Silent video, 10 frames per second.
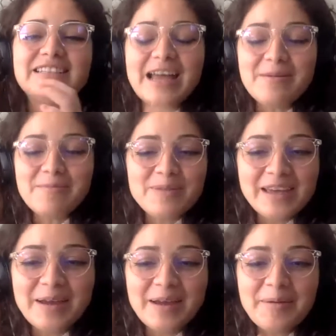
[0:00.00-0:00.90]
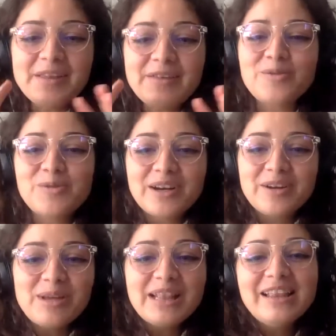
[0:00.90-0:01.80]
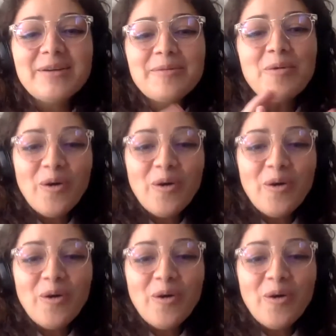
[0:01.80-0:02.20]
type them if you don't wanna read them,